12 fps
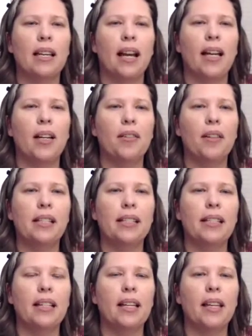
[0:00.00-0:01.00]
I agree,
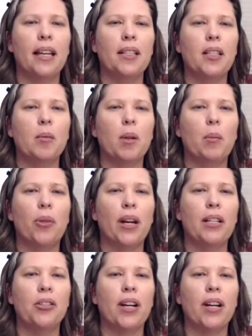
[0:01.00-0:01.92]
Cecilia, the HSP brain